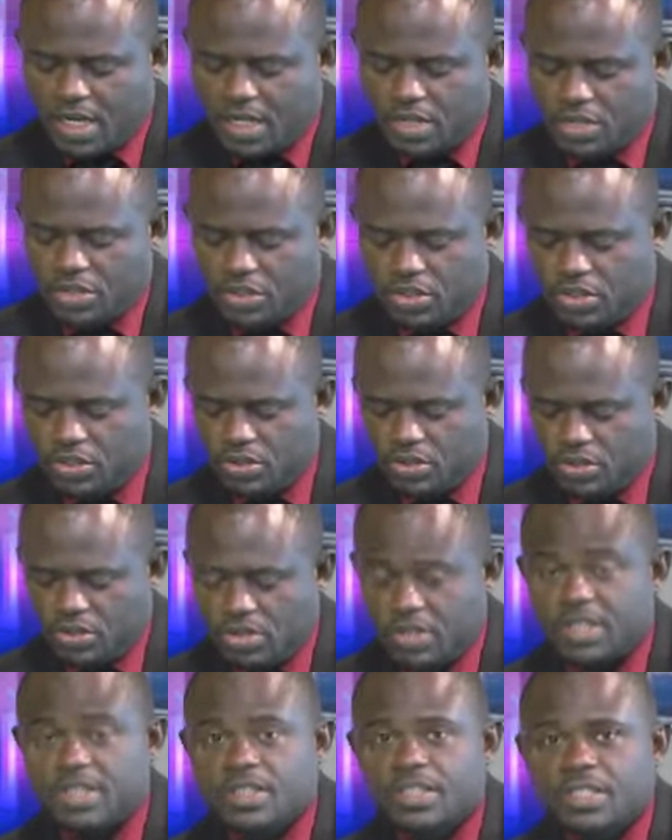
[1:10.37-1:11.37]
issues
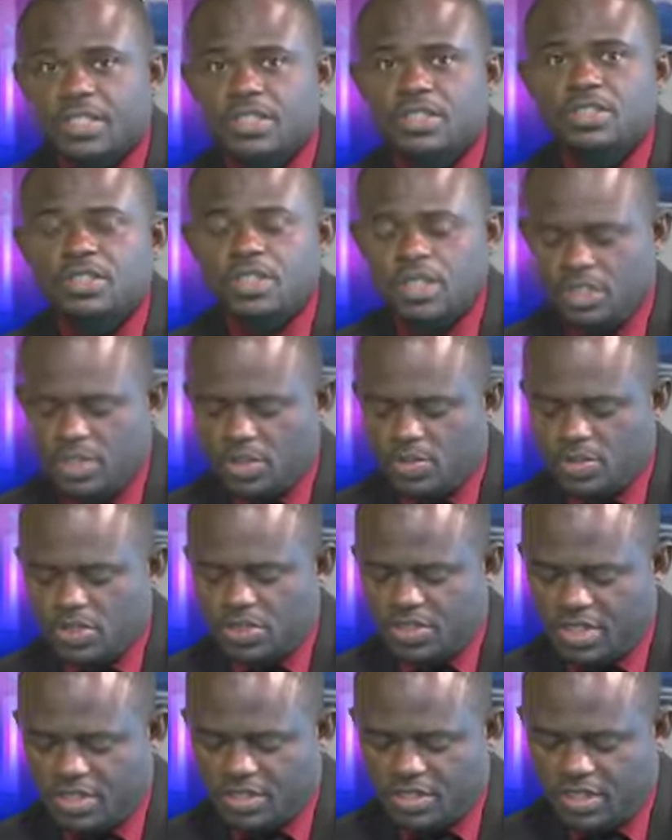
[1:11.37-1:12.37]
surrounding
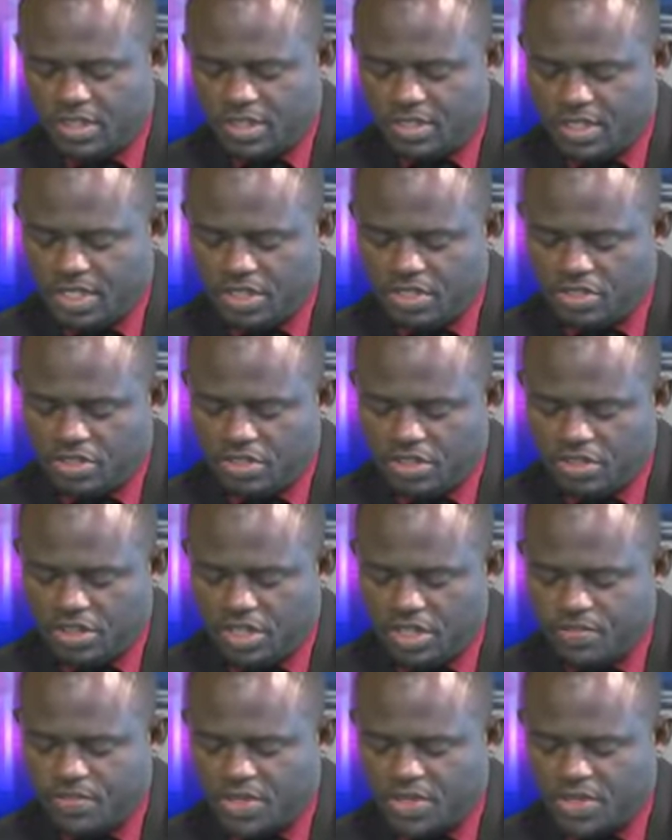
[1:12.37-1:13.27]
democracy in Nigeria,